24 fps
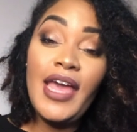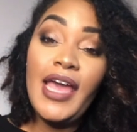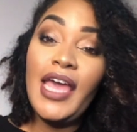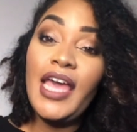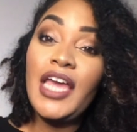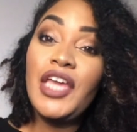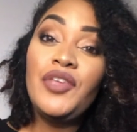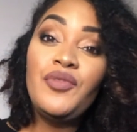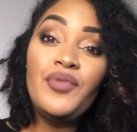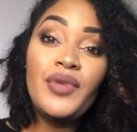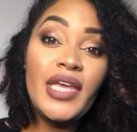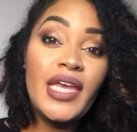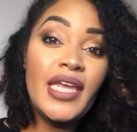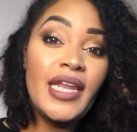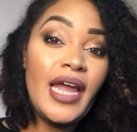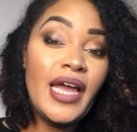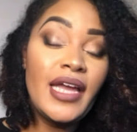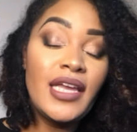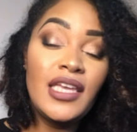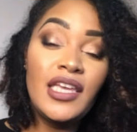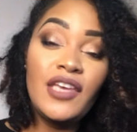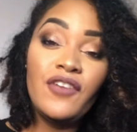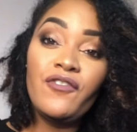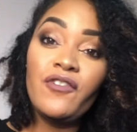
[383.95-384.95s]
and you
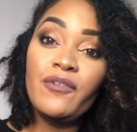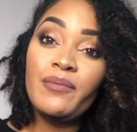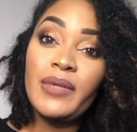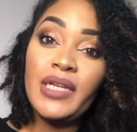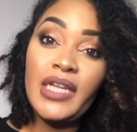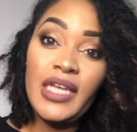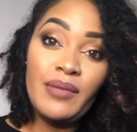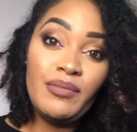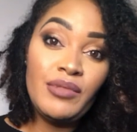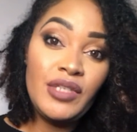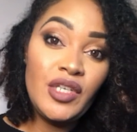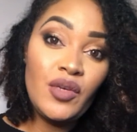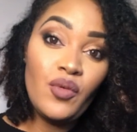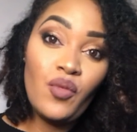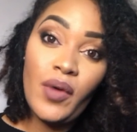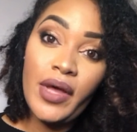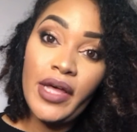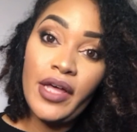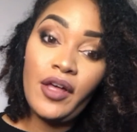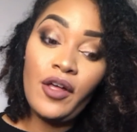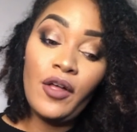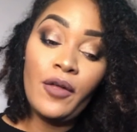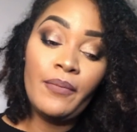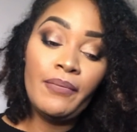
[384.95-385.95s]
cannot give from an empty
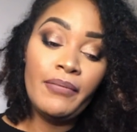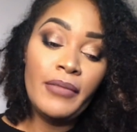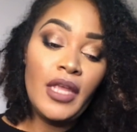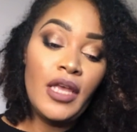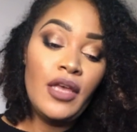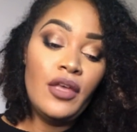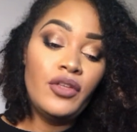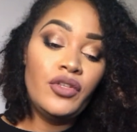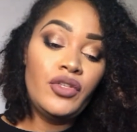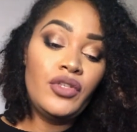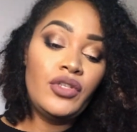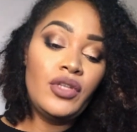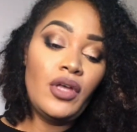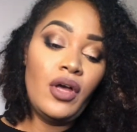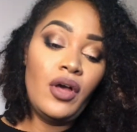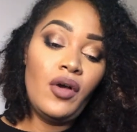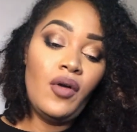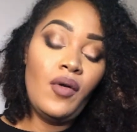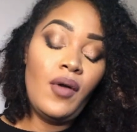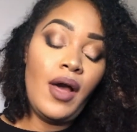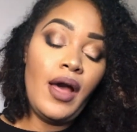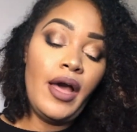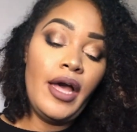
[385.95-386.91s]
well. So